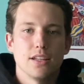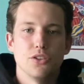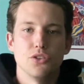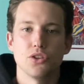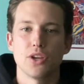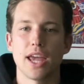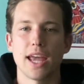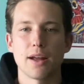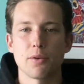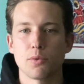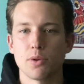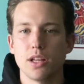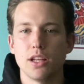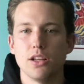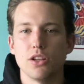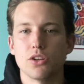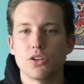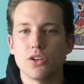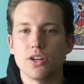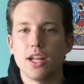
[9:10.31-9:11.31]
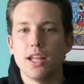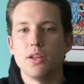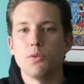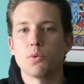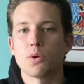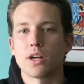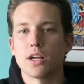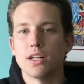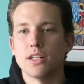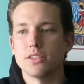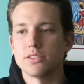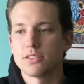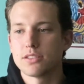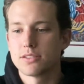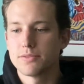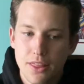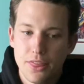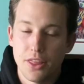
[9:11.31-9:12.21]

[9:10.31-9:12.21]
you can't really learn anywhere else.